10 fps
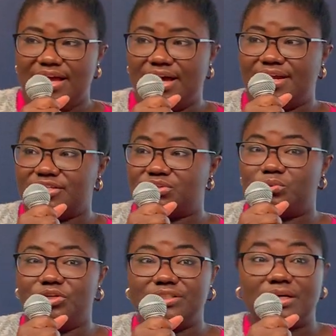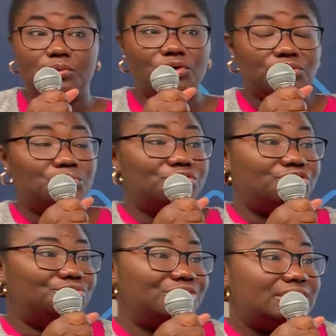And I just wonder, what
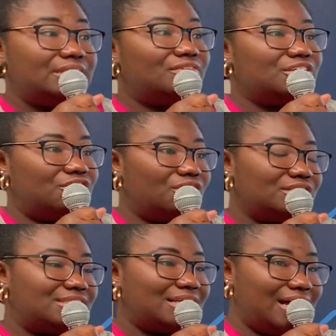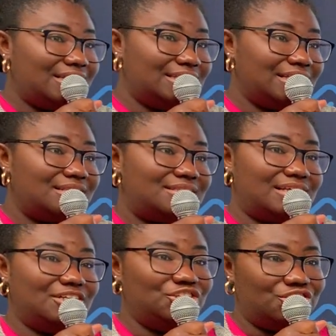would receiving God's kindness
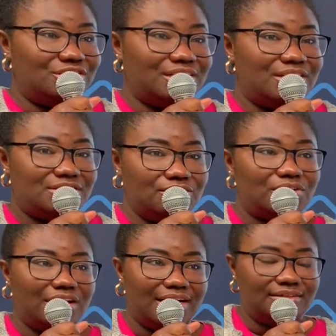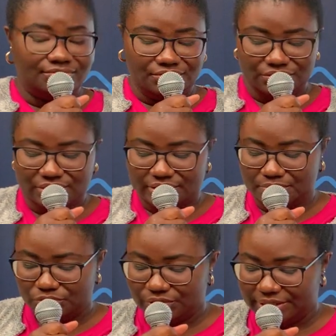and goodness look like for you this
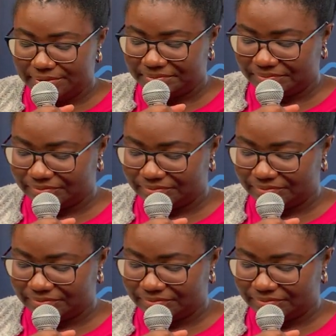morning?